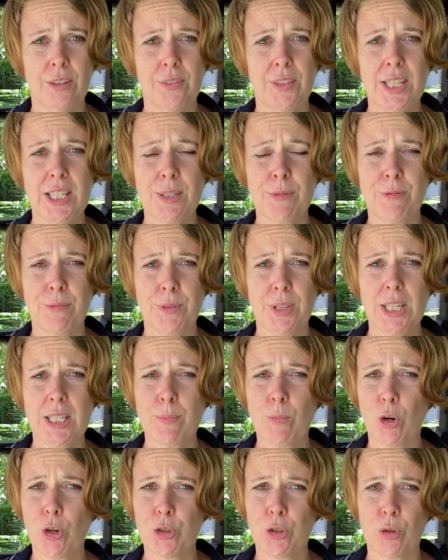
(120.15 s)
These
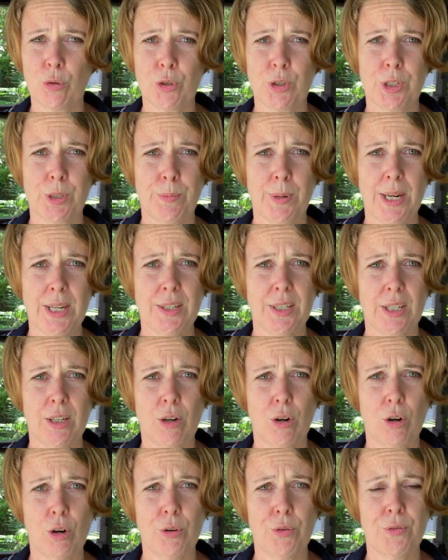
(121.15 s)
modules, depending
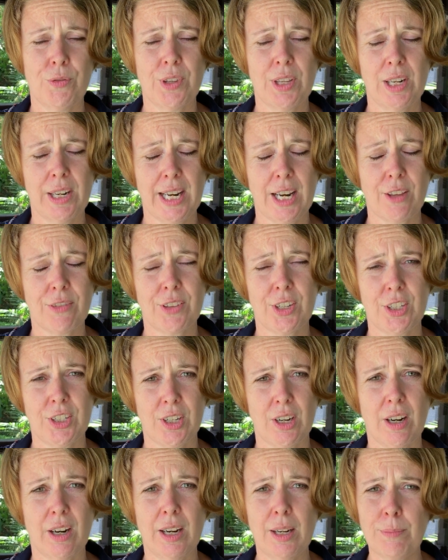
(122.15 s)
on the length and
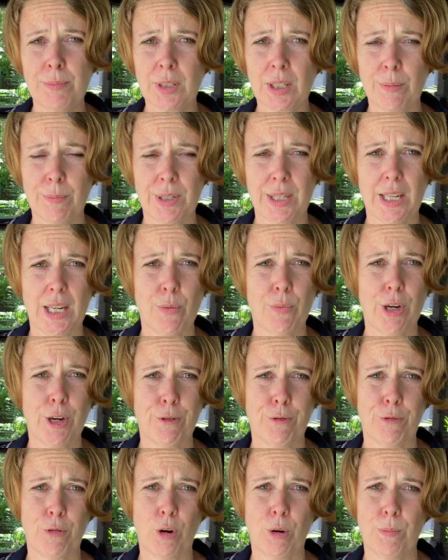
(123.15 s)
time, can be anywhere
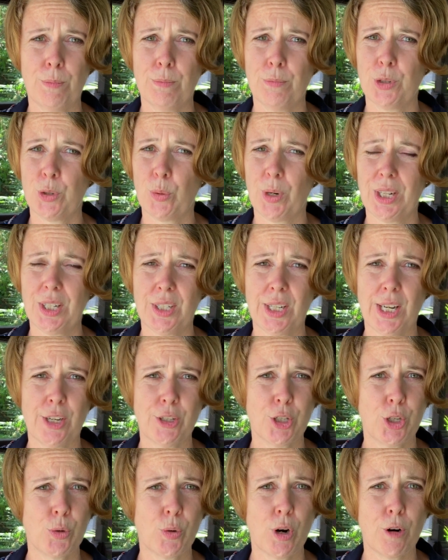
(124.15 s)
from between 10
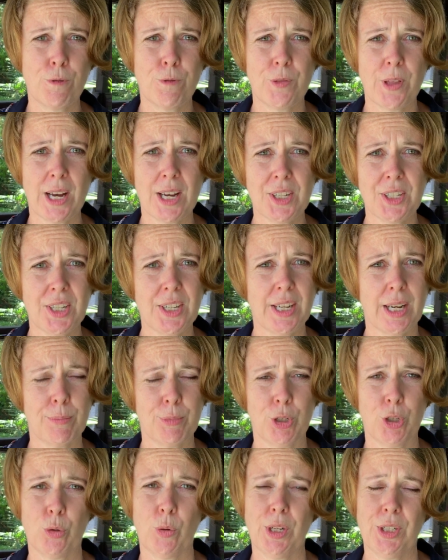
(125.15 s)
to 12,000 up
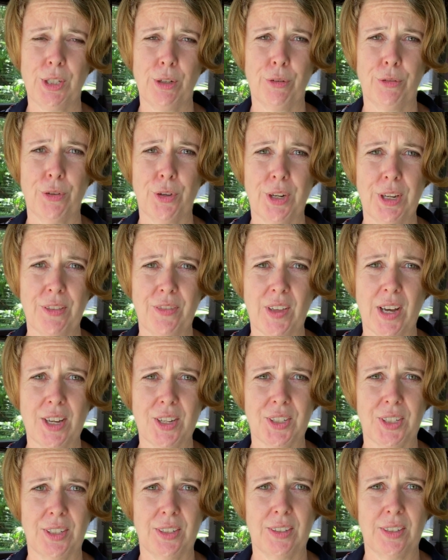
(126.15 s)
to 20 or
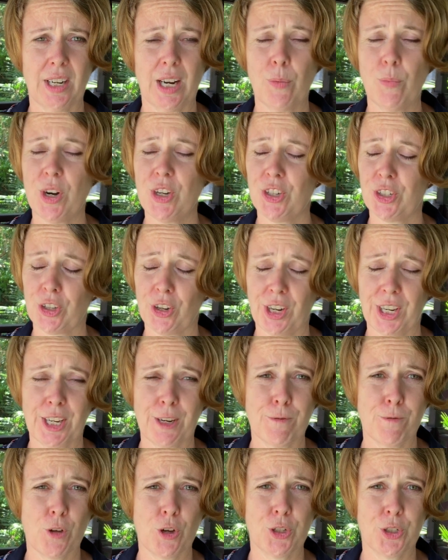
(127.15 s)
30,000, and we're just going to
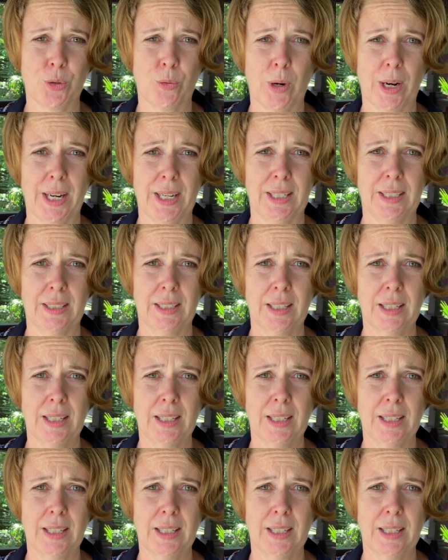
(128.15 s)
give those away.